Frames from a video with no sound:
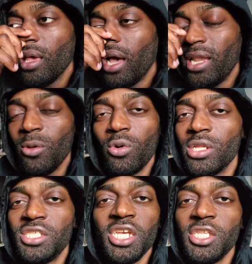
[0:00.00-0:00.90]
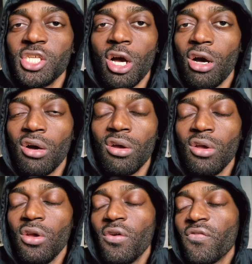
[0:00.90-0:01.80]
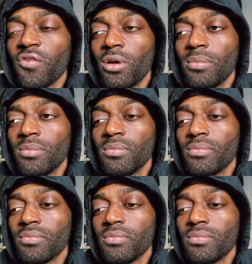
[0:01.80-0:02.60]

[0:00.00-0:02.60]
I didn't want to cheat y'all from